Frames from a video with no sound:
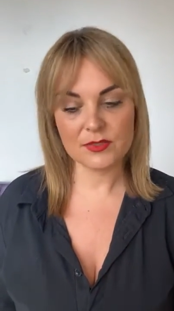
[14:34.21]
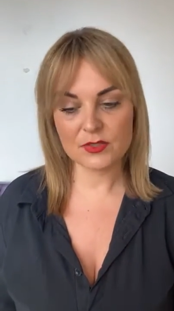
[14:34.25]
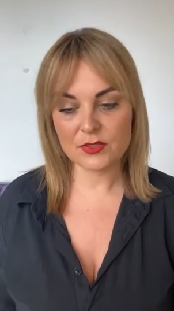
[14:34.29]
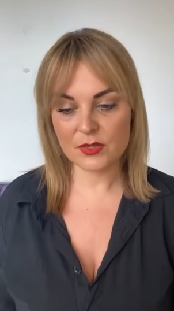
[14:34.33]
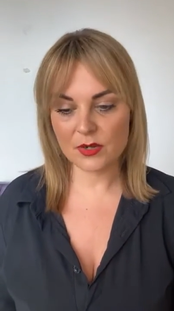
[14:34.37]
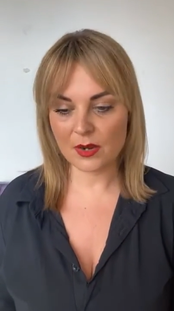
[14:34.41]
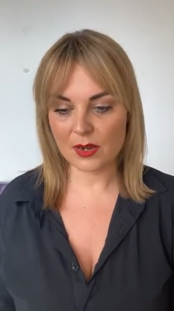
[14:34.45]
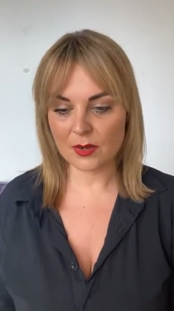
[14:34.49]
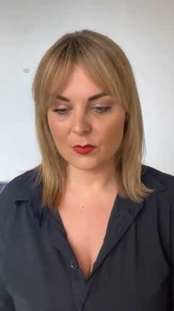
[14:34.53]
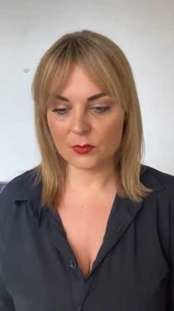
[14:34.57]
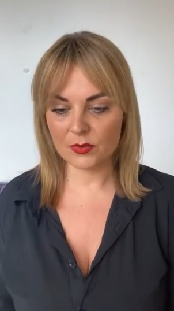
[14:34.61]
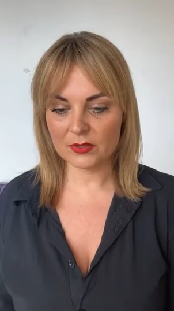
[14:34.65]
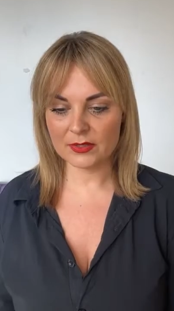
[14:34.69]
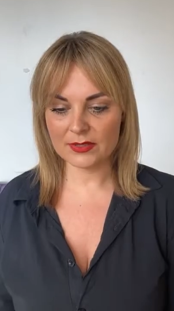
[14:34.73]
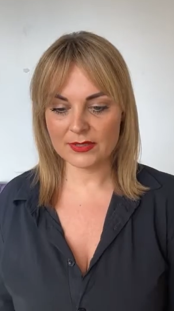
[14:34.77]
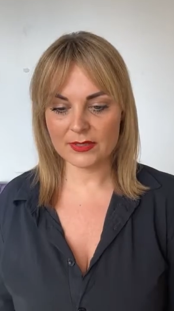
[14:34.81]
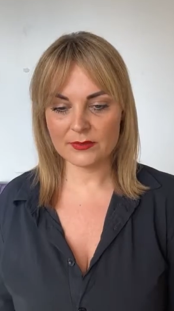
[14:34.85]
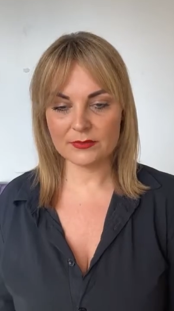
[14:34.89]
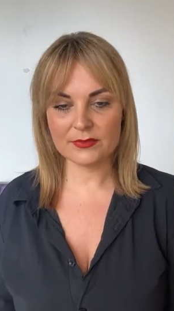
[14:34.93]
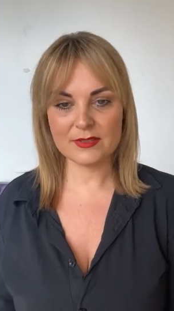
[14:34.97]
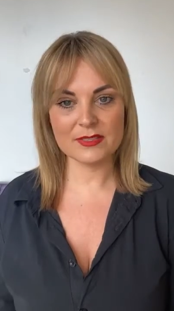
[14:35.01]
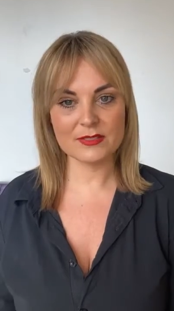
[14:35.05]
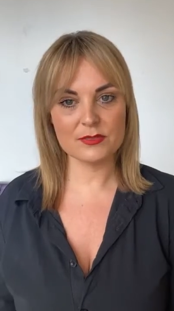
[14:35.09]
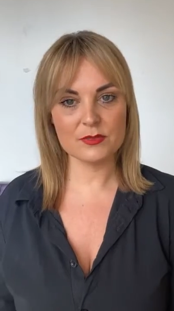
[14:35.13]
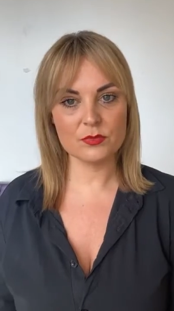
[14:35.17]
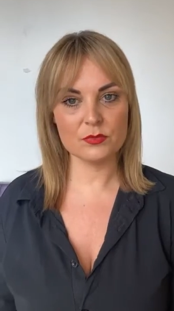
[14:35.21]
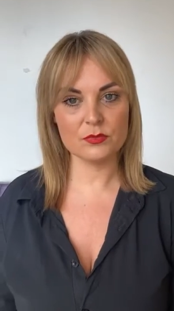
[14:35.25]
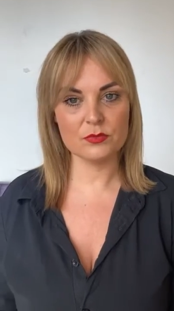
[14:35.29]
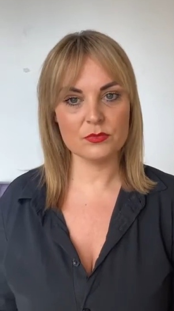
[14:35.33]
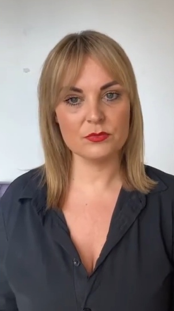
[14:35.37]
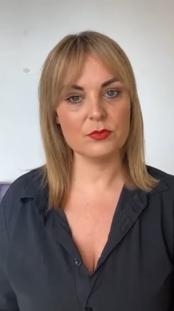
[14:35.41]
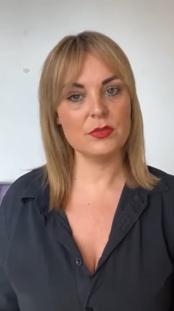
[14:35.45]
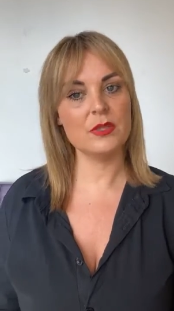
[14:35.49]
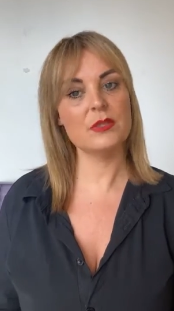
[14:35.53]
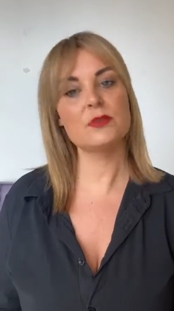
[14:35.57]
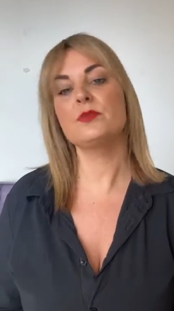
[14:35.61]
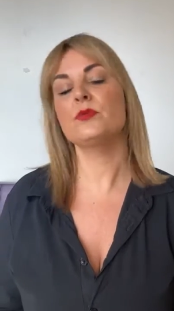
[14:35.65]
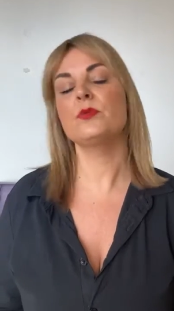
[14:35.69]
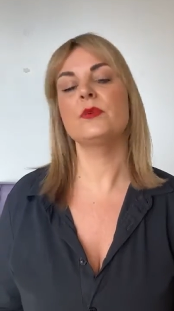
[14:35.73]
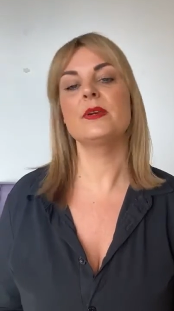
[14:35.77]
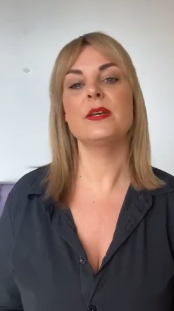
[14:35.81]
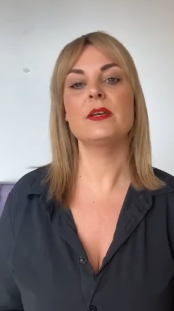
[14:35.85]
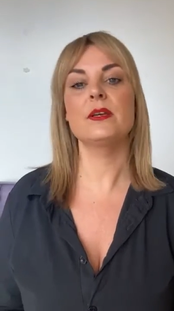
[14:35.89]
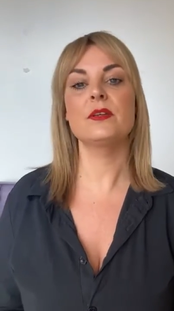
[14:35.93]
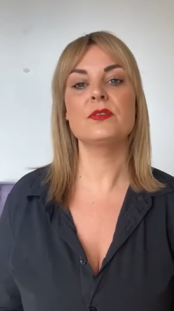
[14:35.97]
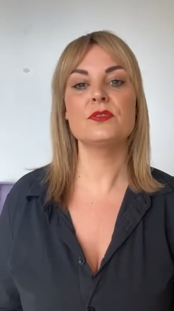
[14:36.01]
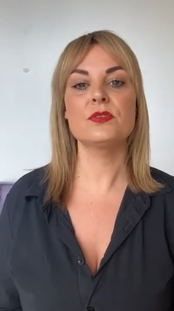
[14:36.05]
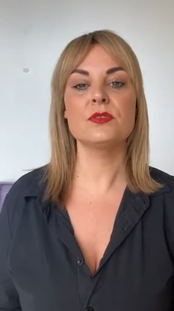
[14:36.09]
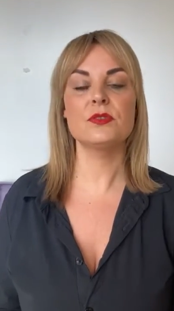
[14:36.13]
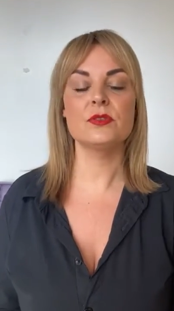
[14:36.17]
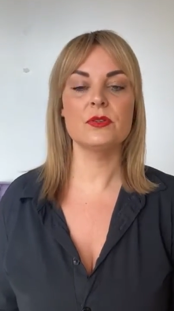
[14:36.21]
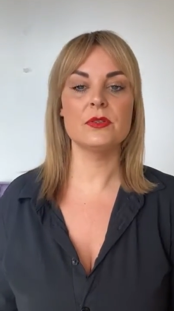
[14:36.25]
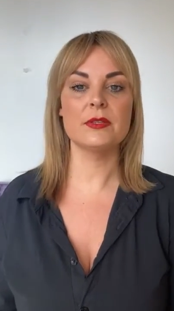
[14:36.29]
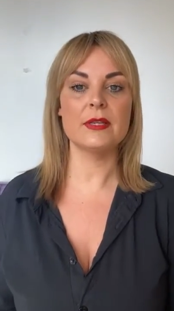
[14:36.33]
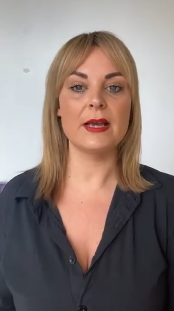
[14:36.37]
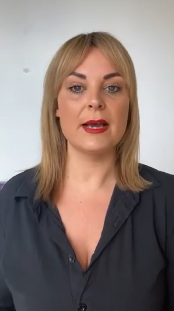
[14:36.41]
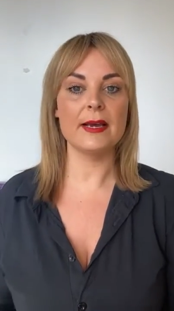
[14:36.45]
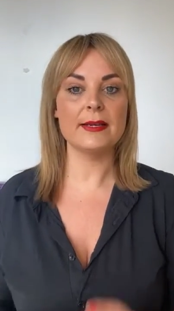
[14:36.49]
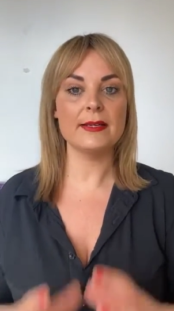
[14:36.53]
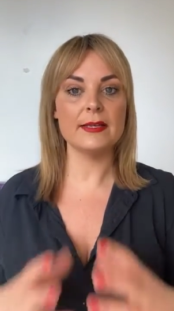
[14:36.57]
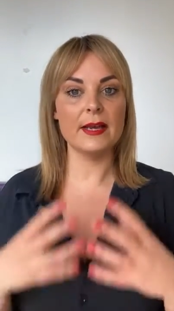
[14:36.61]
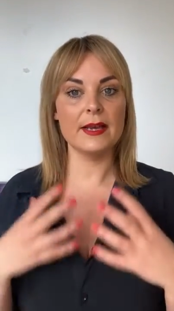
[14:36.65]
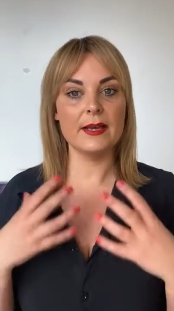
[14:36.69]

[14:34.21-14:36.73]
So I will leave this week to do that.